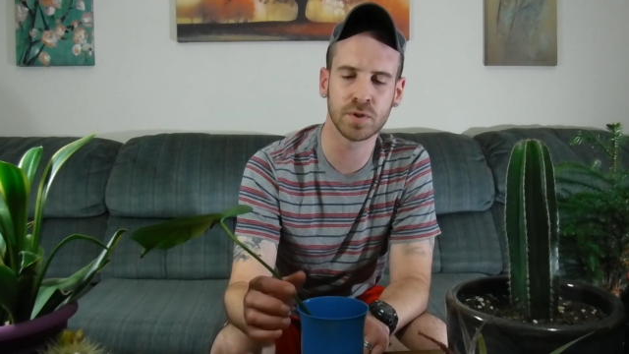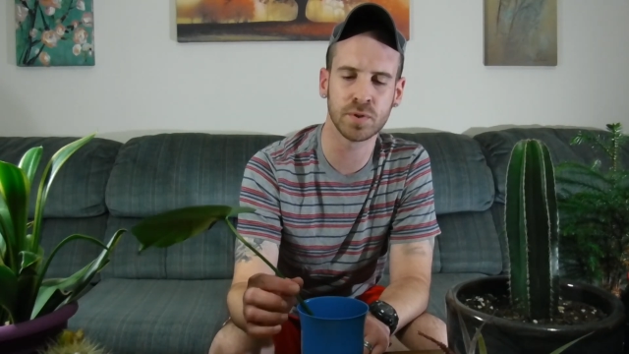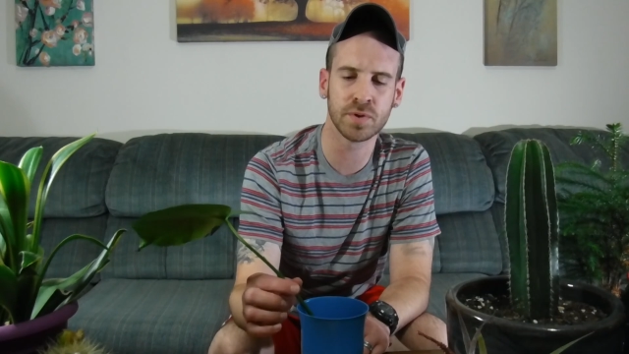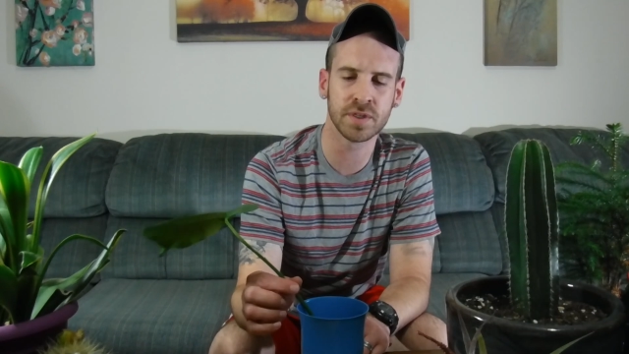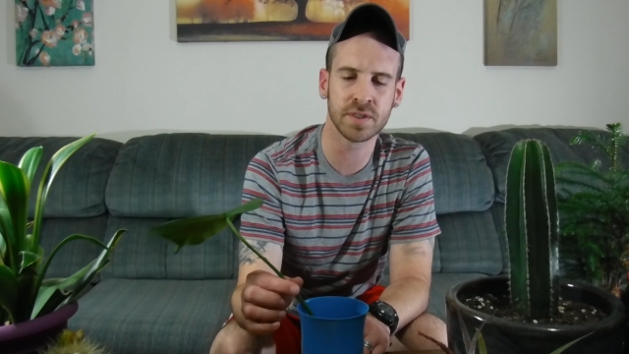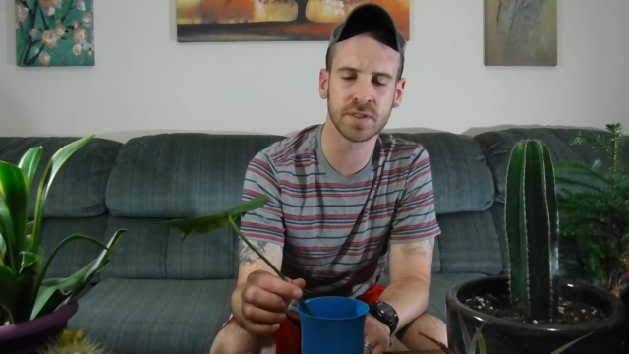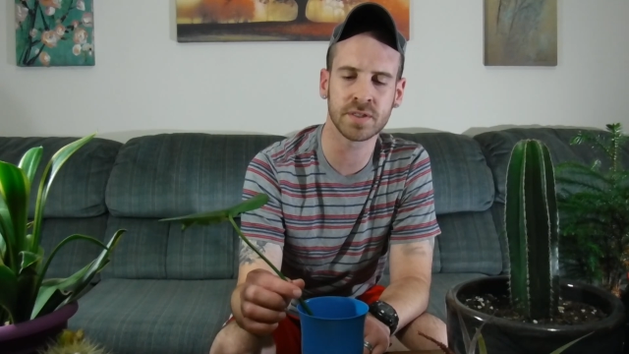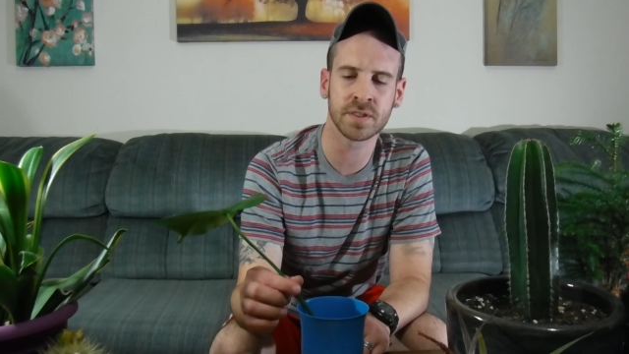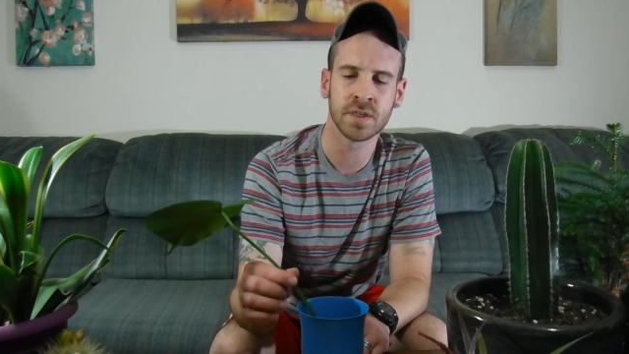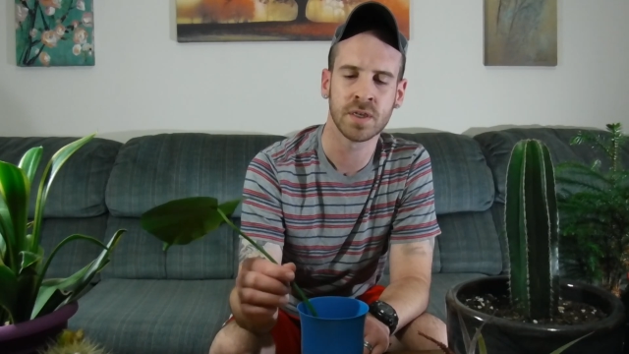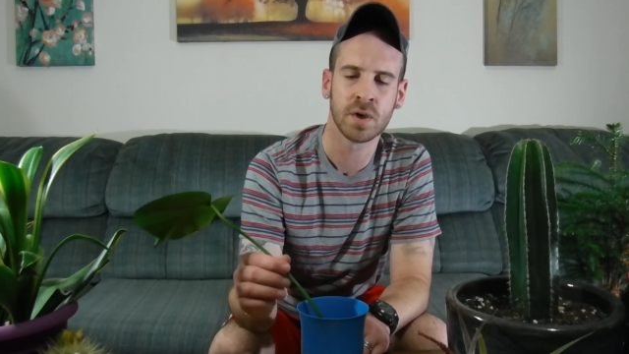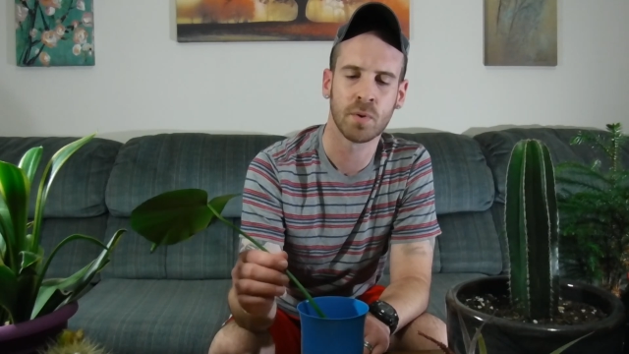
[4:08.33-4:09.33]
do
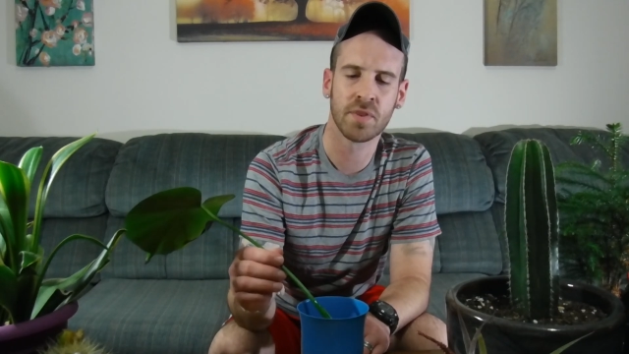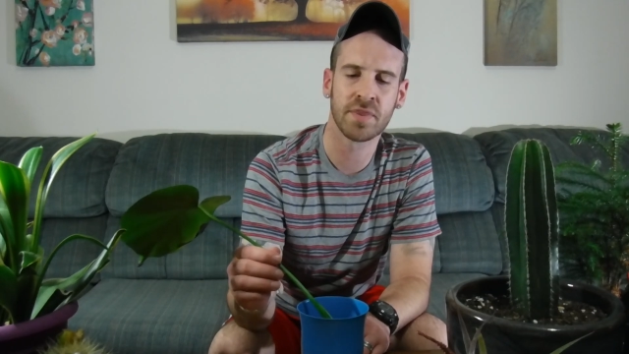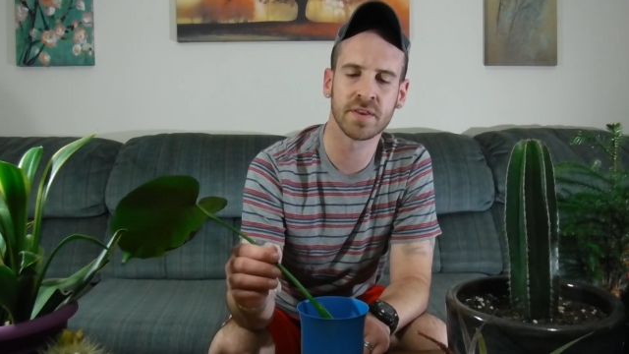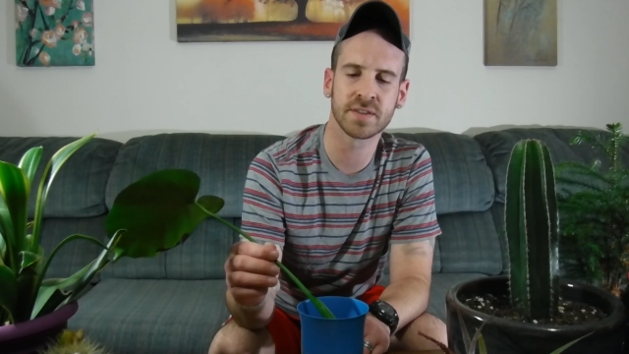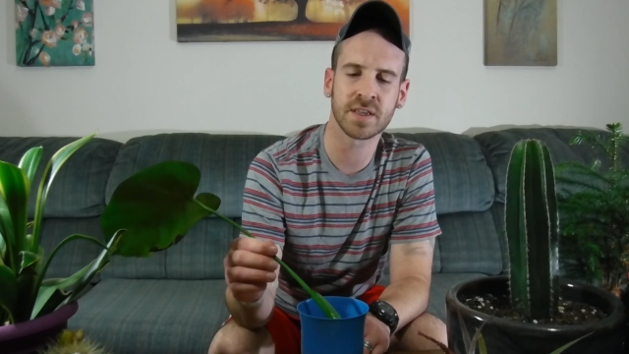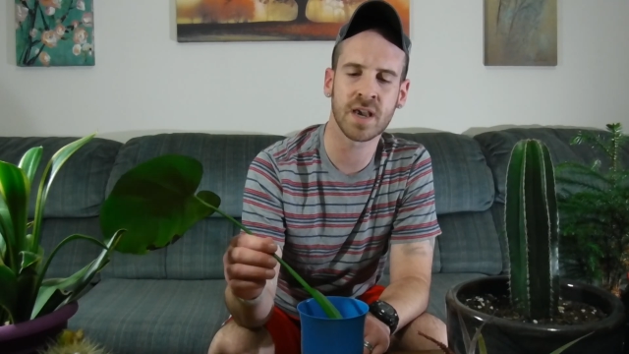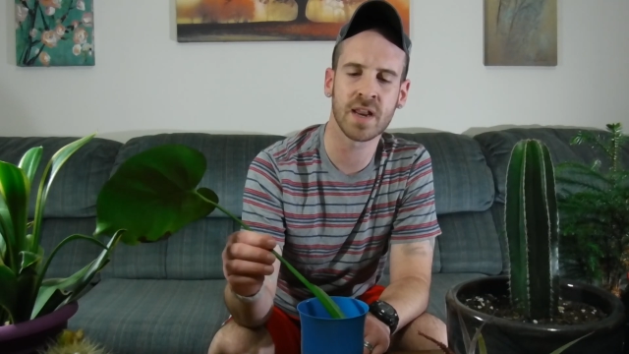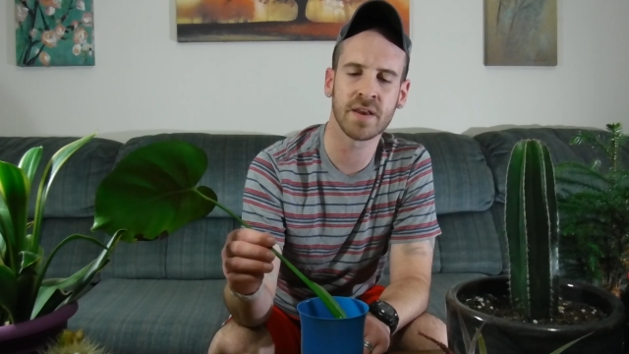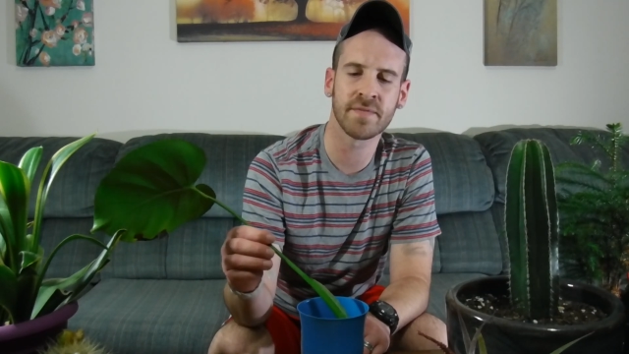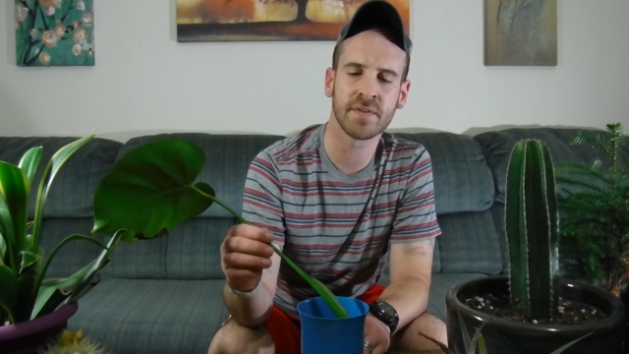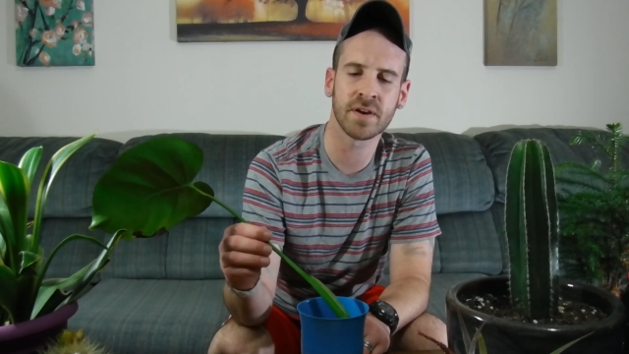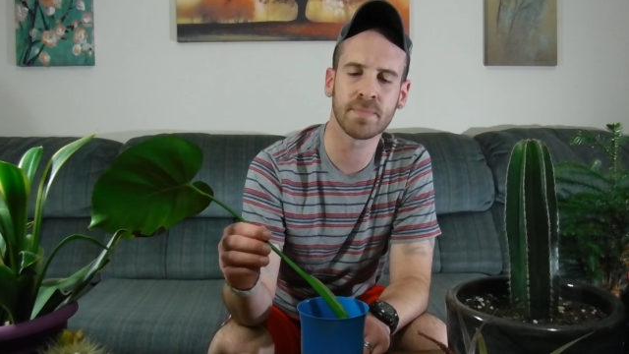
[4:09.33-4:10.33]
this with this kind
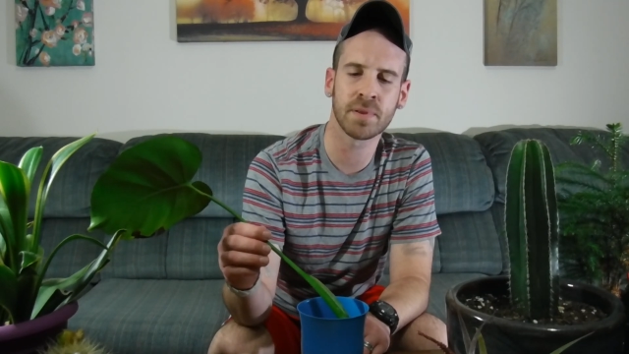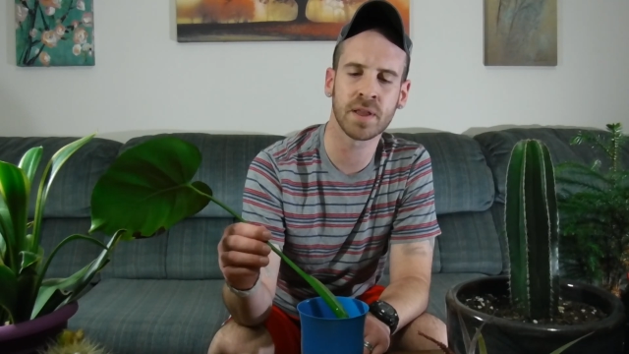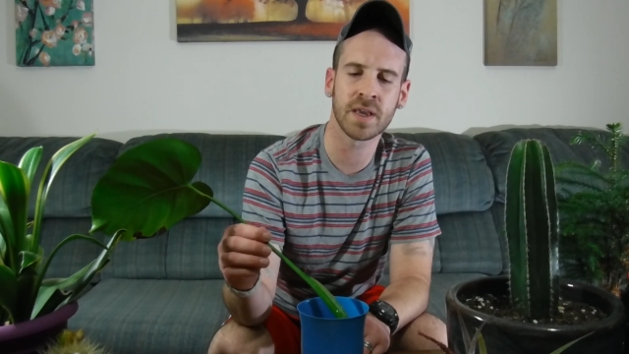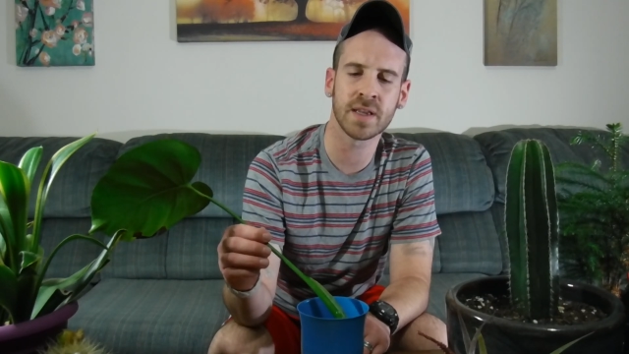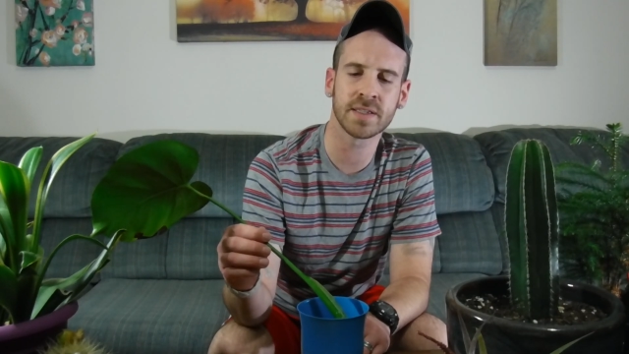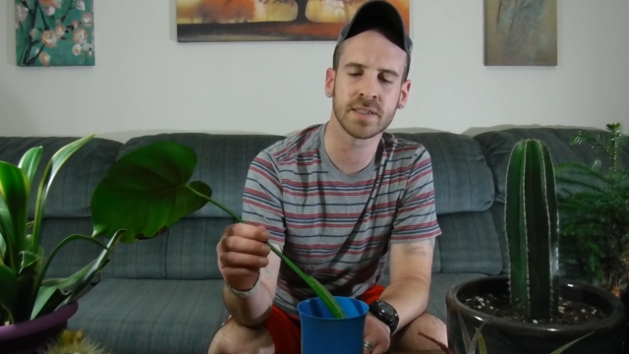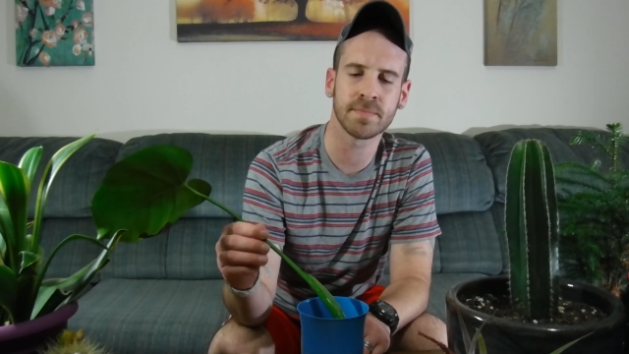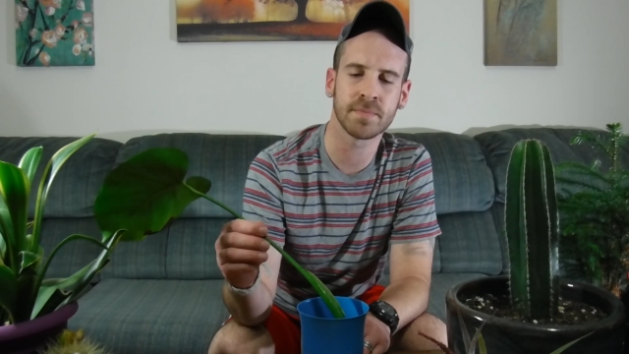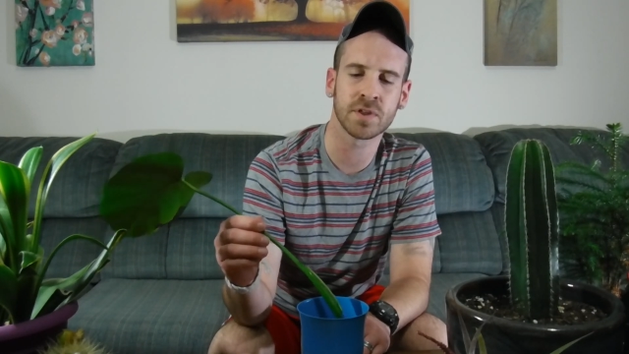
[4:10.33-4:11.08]
of plant.